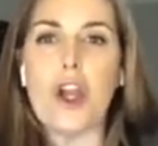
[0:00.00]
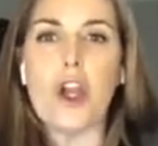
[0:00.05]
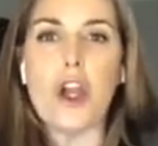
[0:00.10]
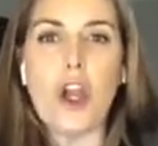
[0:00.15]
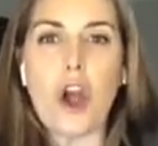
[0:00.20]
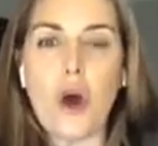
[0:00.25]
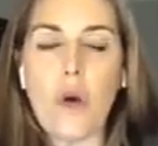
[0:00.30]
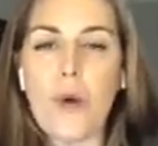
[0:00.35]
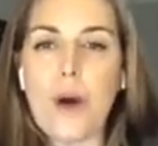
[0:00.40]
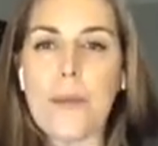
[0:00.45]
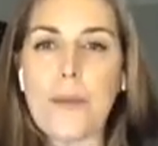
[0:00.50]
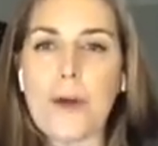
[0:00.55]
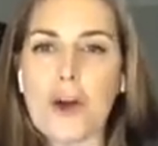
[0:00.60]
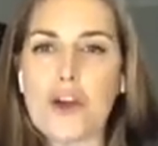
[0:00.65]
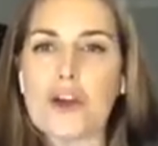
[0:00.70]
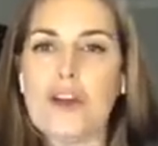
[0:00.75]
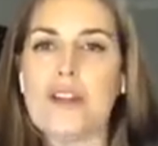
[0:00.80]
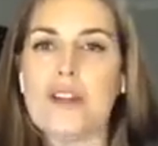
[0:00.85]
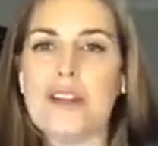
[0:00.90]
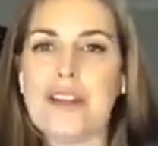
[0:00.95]
No one
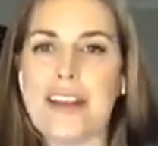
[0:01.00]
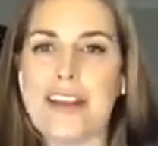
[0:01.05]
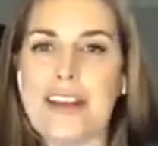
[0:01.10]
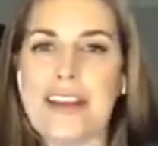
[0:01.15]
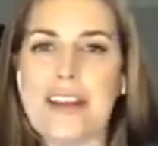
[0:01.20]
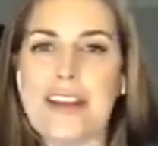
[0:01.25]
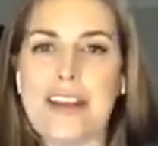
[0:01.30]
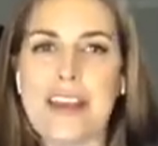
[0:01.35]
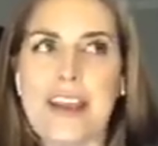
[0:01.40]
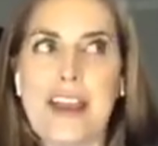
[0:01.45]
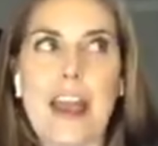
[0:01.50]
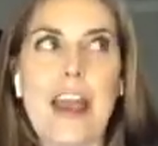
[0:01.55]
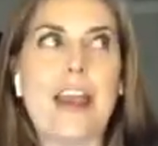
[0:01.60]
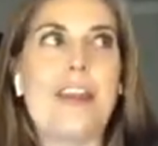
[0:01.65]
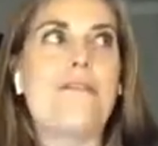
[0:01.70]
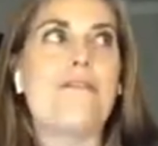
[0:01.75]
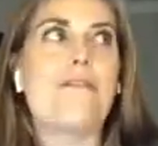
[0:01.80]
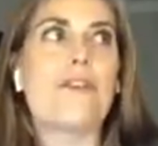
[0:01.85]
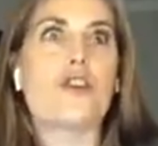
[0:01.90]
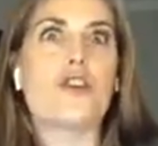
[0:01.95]
purchased anything,
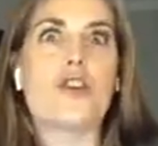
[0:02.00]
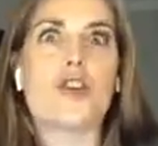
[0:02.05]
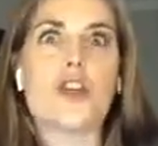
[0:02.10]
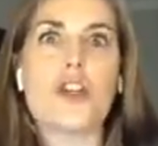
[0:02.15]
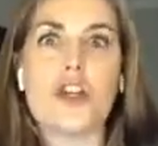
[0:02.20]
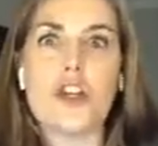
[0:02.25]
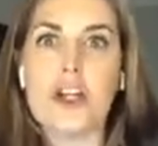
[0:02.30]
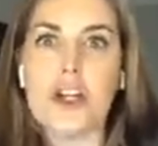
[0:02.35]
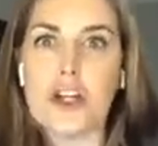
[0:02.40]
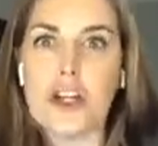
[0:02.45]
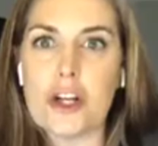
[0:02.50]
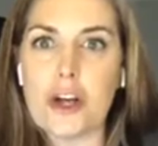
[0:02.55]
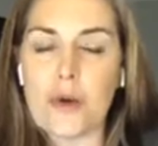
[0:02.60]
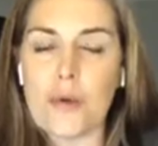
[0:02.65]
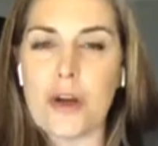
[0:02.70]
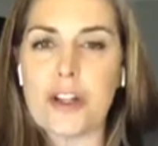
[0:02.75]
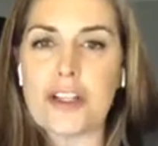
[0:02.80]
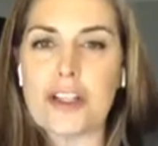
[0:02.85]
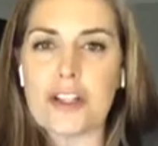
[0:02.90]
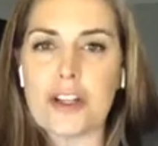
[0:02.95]
and for sure, no
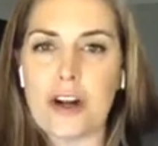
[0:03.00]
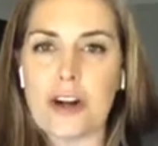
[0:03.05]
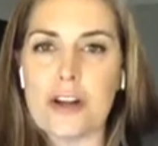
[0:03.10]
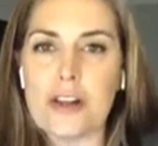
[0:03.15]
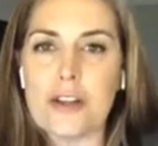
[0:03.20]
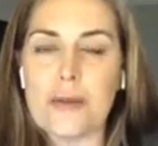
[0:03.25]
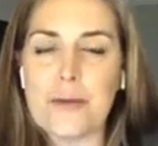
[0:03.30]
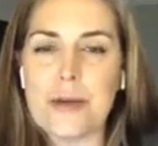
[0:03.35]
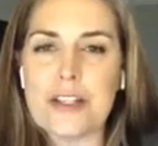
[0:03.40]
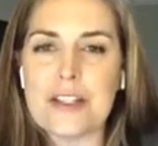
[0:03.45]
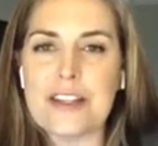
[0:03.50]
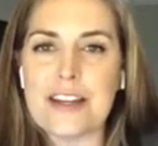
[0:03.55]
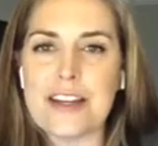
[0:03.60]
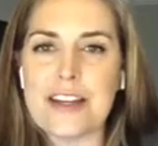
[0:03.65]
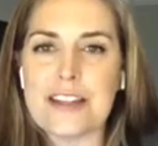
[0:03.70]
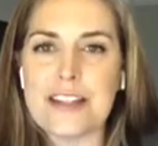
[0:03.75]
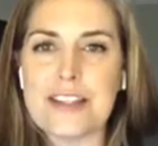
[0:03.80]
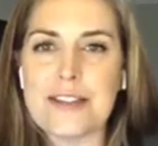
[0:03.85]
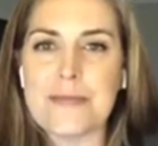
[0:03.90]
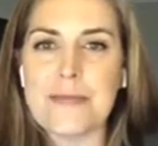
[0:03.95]
one started the
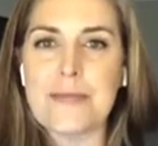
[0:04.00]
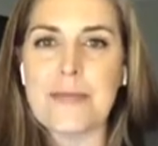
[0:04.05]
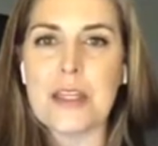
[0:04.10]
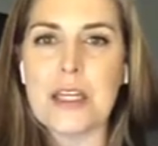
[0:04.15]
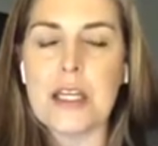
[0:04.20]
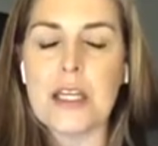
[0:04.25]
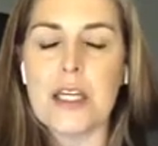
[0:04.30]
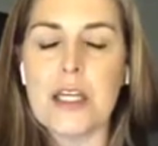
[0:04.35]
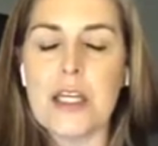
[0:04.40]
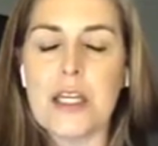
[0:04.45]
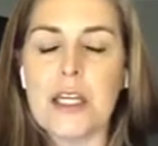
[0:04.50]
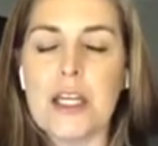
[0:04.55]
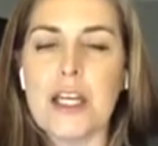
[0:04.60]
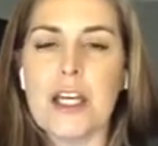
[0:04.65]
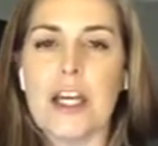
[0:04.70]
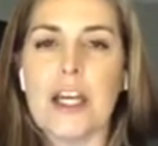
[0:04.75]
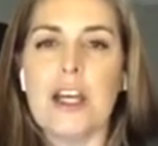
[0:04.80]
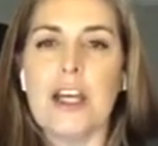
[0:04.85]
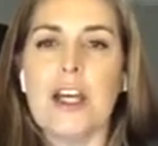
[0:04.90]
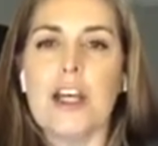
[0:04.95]
business.
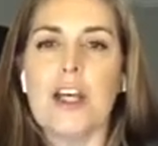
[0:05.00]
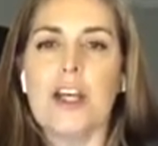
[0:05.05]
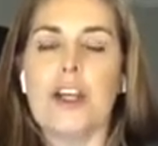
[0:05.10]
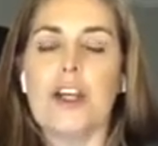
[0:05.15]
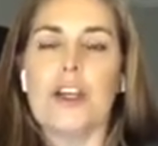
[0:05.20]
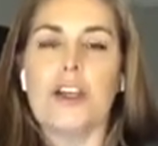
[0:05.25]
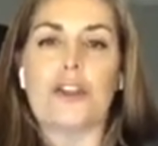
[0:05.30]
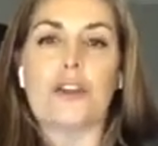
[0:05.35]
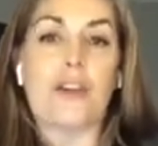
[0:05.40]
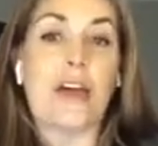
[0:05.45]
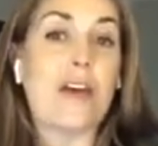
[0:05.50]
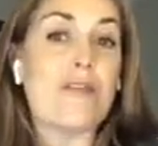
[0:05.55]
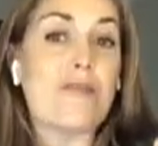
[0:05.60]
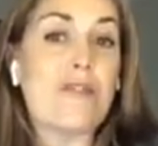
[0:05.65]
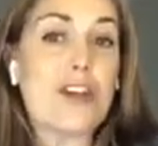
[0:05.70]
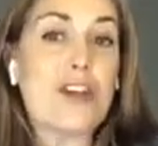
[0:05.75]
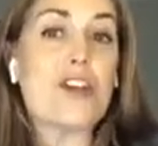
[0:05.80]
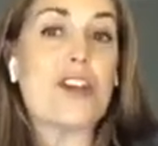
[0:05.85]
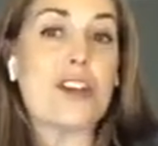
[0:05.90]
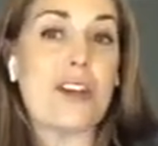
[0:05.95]
So that
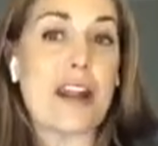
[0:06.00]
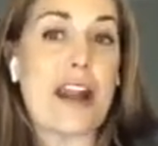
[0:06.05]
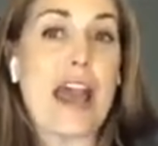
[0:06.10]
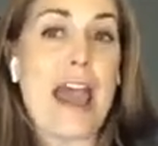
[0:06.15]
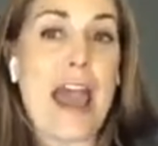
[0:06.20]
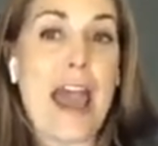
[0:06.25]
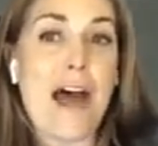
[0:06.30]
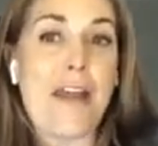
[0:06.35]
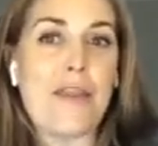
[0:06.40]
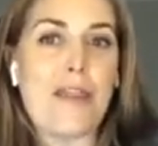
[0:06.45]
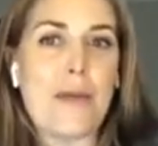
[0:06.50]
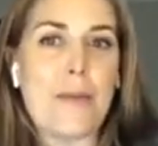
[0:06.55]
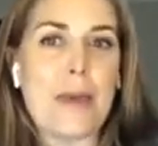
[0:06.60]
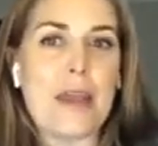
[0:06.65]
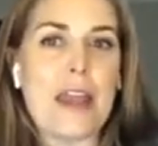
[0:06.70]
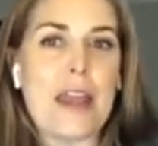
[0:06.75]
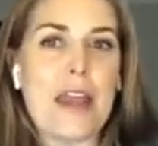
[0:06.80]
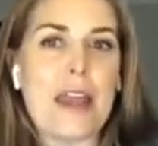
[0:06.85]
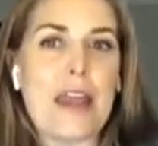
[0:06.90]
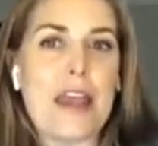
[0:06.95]
vision that I had in the
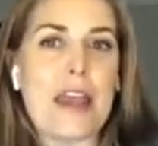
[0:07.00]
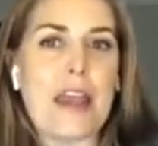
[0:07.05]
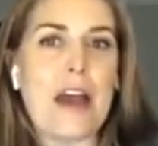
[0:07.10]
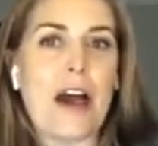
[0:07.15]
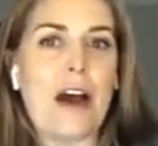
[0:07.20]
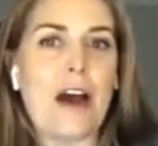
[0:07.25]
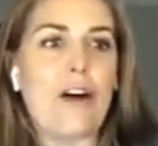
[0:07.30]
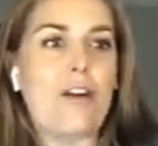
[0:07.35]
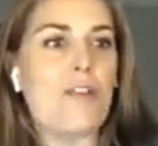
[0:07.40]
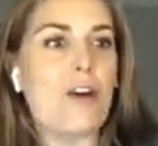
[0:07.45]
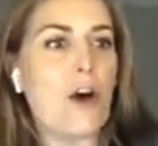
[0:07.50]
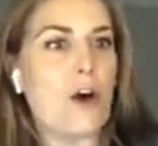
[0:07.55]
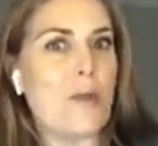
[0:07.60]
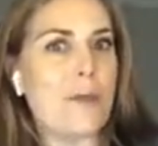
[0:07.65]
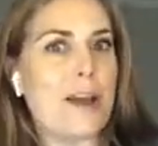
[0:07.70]
beginning of, oh